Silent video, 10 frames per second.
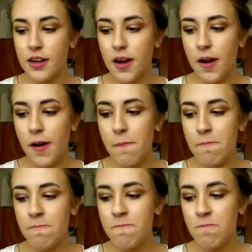
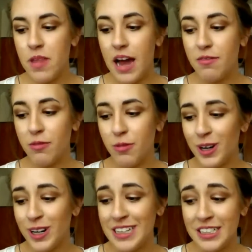I've
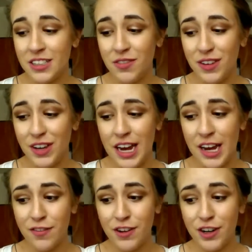worked as a VA
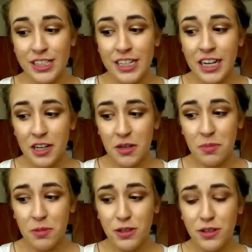for a
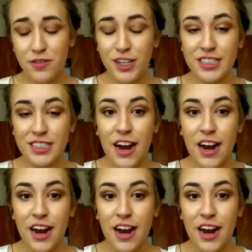couple of years now,